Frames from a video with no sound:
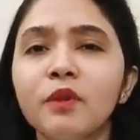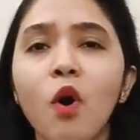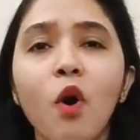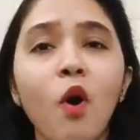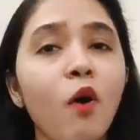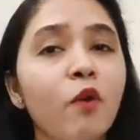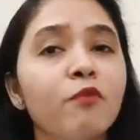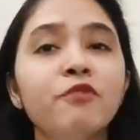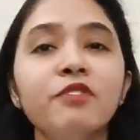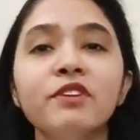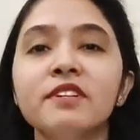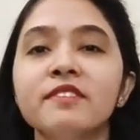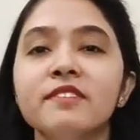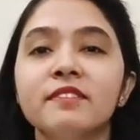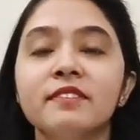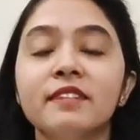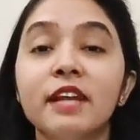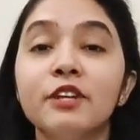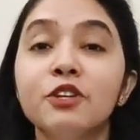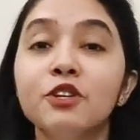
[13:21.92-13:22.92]
obvious
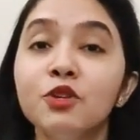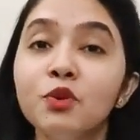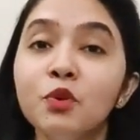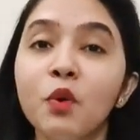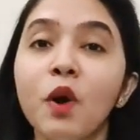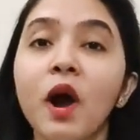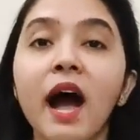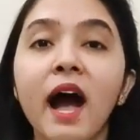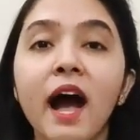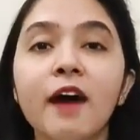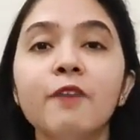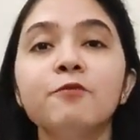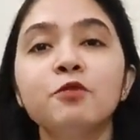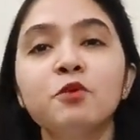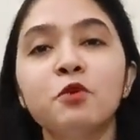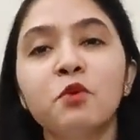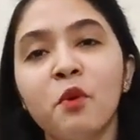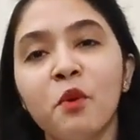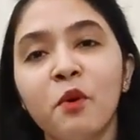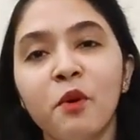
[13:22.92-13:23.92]
that you have
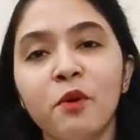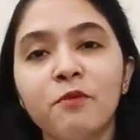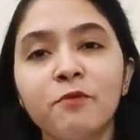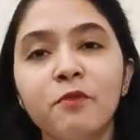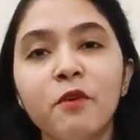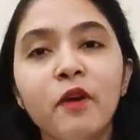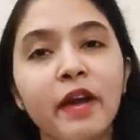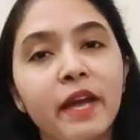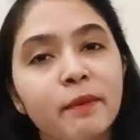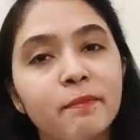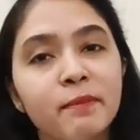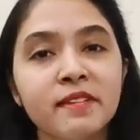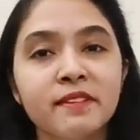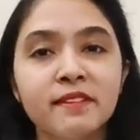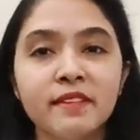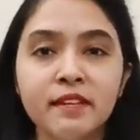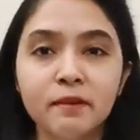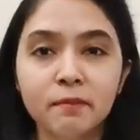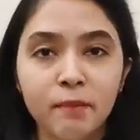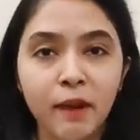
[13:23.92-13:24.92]
to go on for
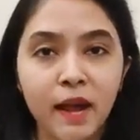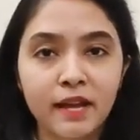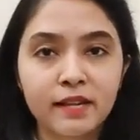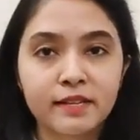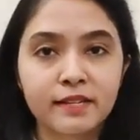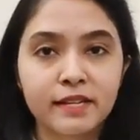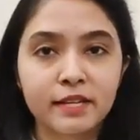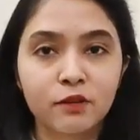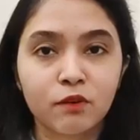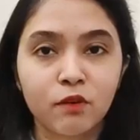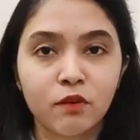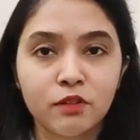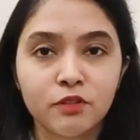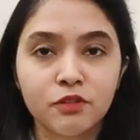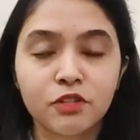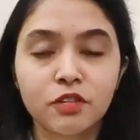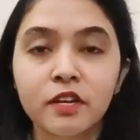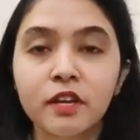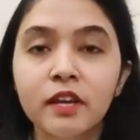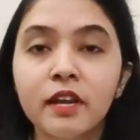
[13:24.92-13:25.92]
MSc in
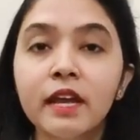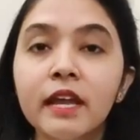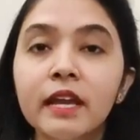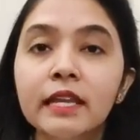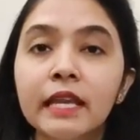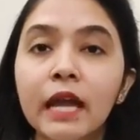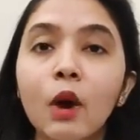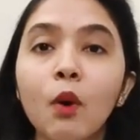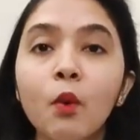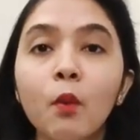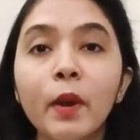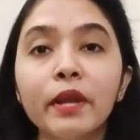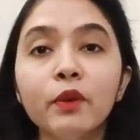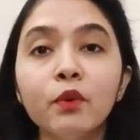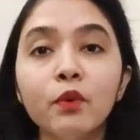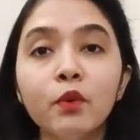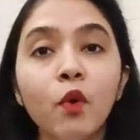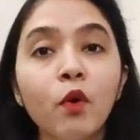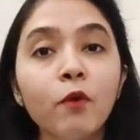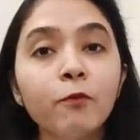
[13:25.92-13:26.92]
biotechnology. Now, when
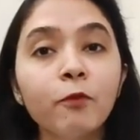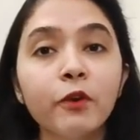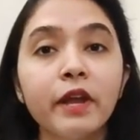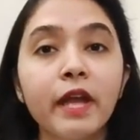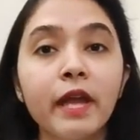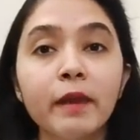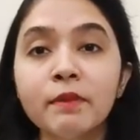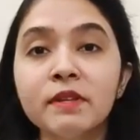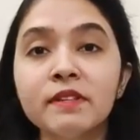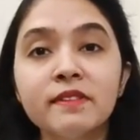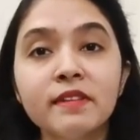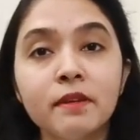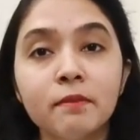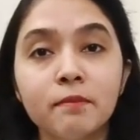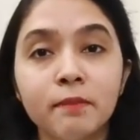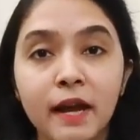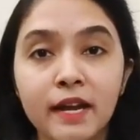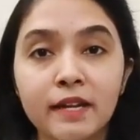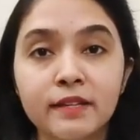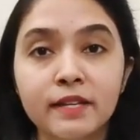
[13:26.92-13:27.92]
you go for MSc
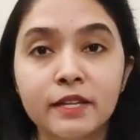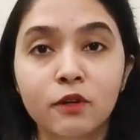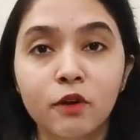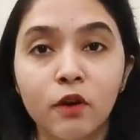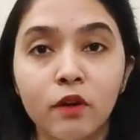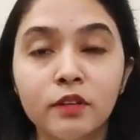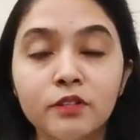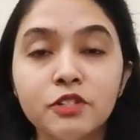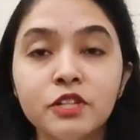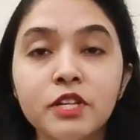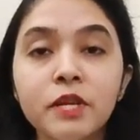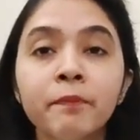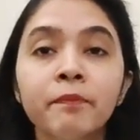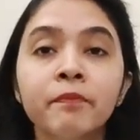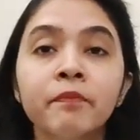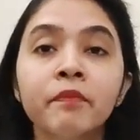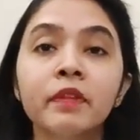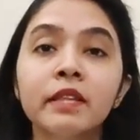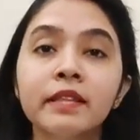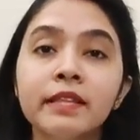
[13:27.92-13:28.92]
in biotechnology,
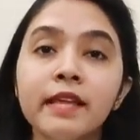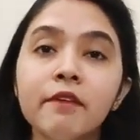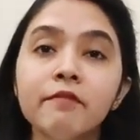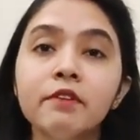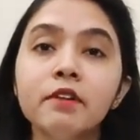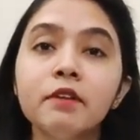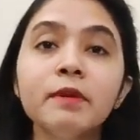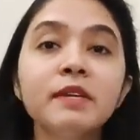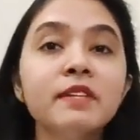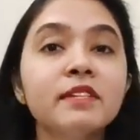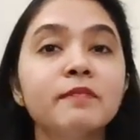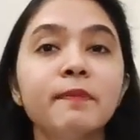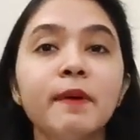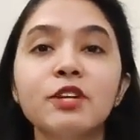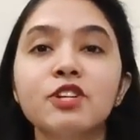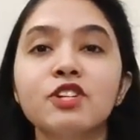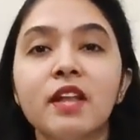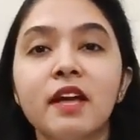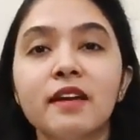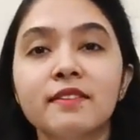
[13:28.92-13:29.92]
there will be
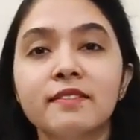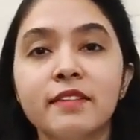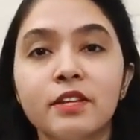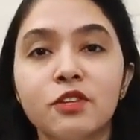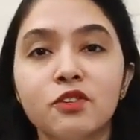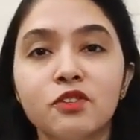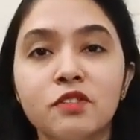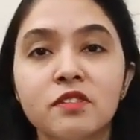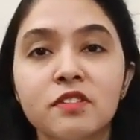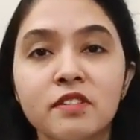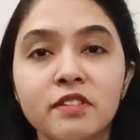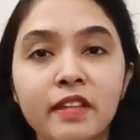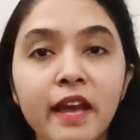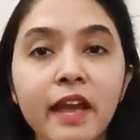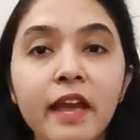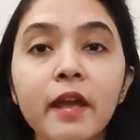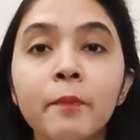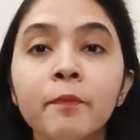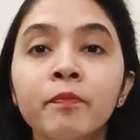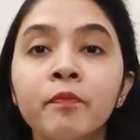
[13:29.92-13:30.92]
specializations
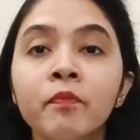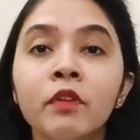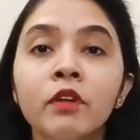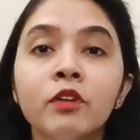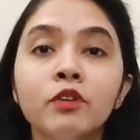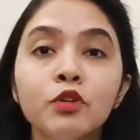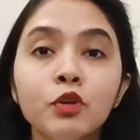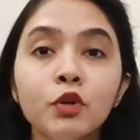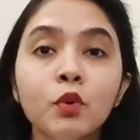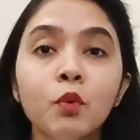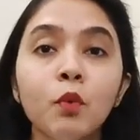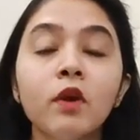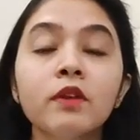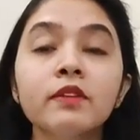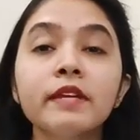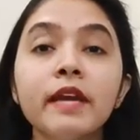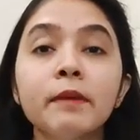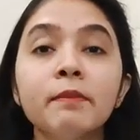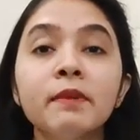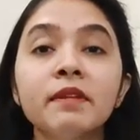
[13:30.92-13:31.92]
like, do you
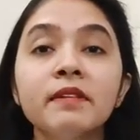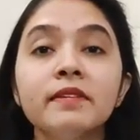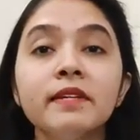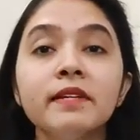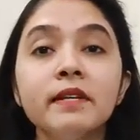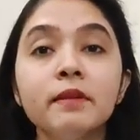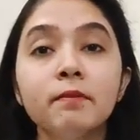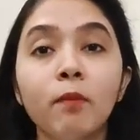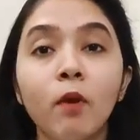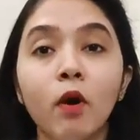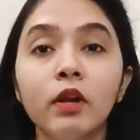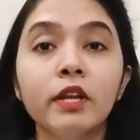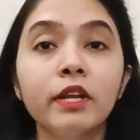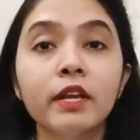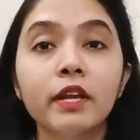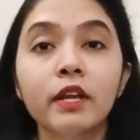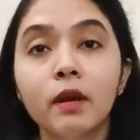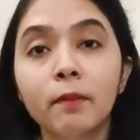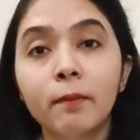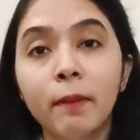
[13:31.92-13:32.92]
want MSc in
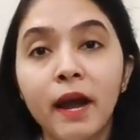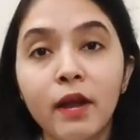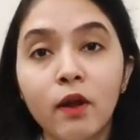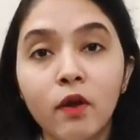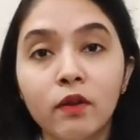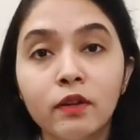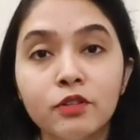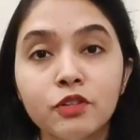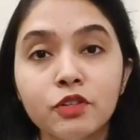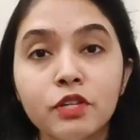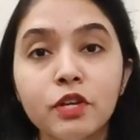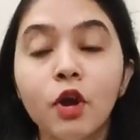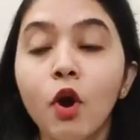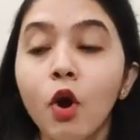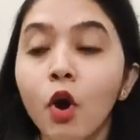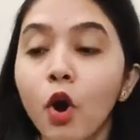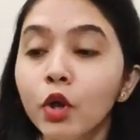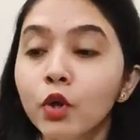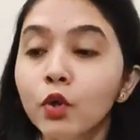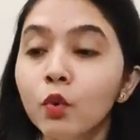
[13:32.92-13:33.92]
molecular biology,
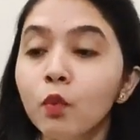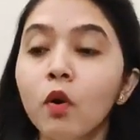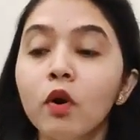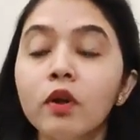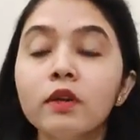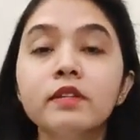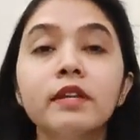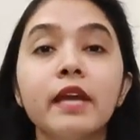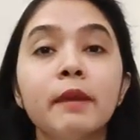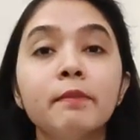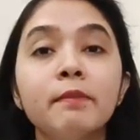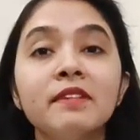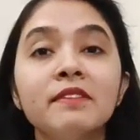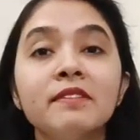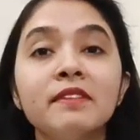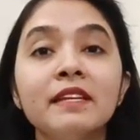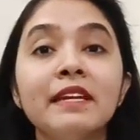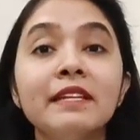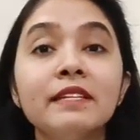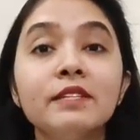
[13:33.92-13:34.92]
or you want
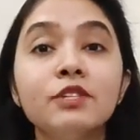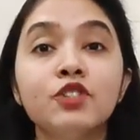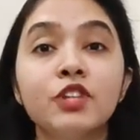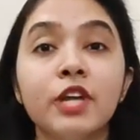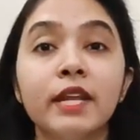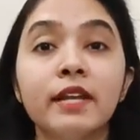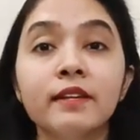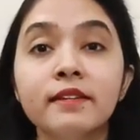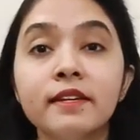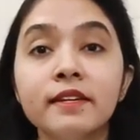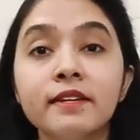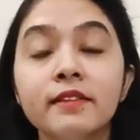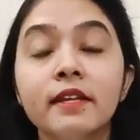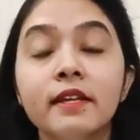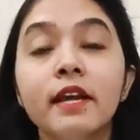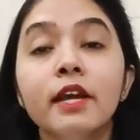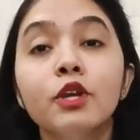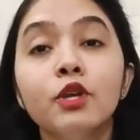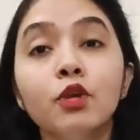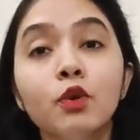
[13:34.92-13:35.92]
MSc in genetics,
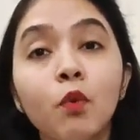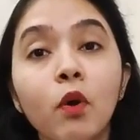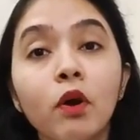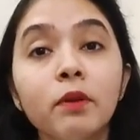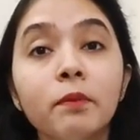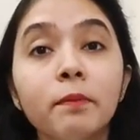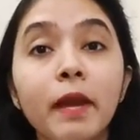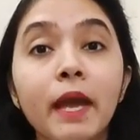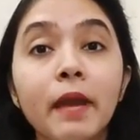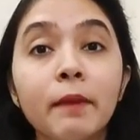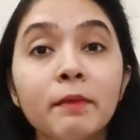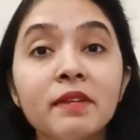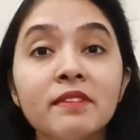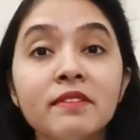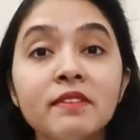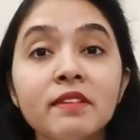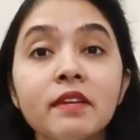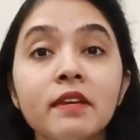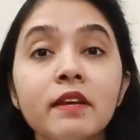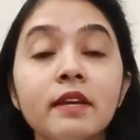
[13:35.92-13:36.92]
you want
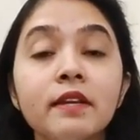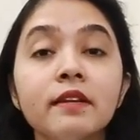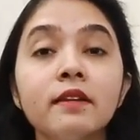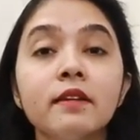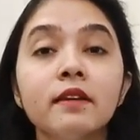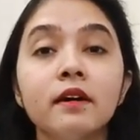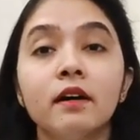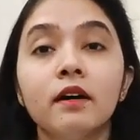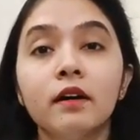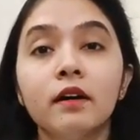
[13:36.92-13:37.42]
MSc in